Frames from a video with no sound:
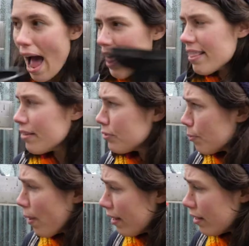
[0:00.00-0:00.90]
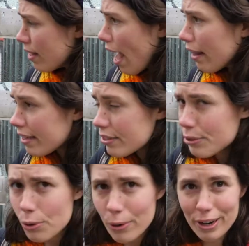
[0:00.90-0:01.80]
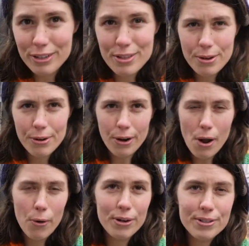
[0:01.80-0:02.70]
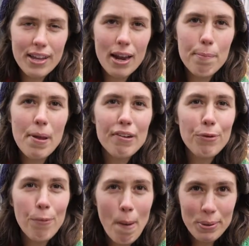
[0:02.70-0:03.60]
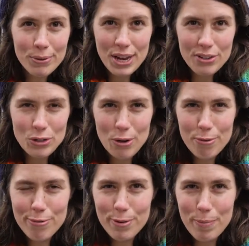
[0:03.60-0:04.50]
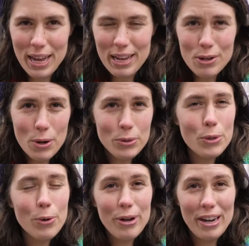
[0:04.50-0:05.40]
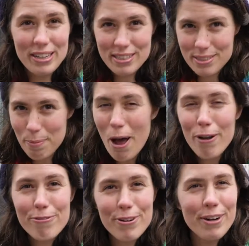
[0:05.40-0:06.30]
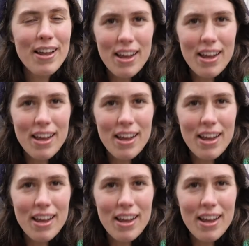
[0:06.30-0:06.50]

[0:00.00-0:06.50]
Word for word: And this one, at least according to the current owners, had a bit of a reputation for being a notorious spot for